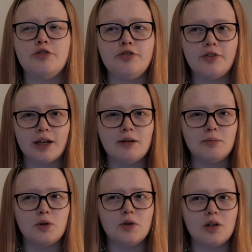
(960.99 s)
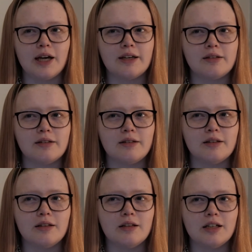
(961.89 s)
feel more like
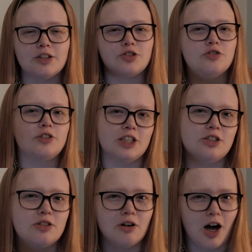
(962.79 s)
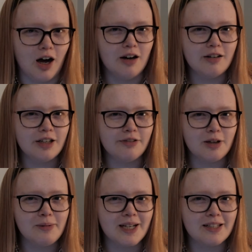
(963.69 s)
it's traditional art, if
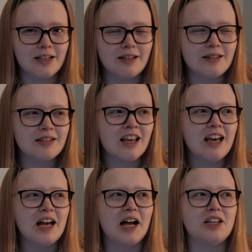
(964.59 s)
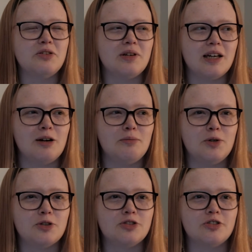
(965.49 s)
that makes sense, and you can get
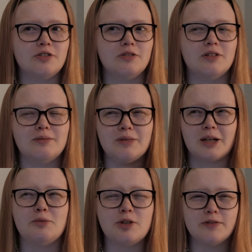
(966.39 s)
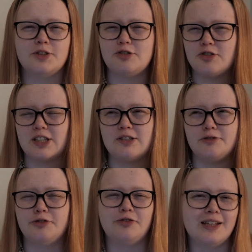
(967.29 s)
more more of a traditional
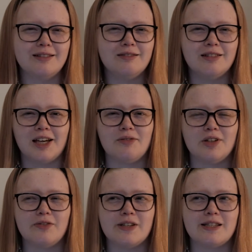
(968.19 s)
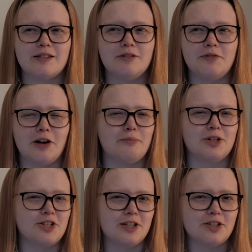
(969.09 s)
feel, even if it's still very
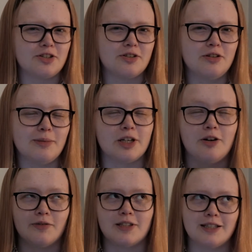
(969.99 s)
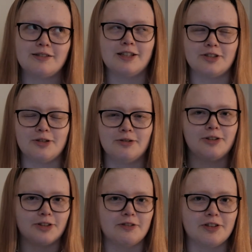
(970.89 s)
much digital. I mean, obviously it's digital
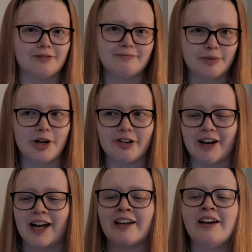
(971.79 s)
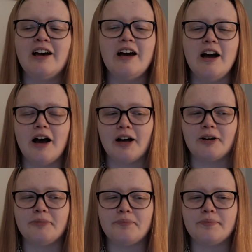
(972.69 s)
because you're on Procreate,
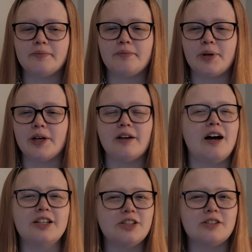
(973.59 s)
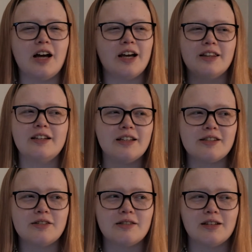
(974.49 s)
but I just think it's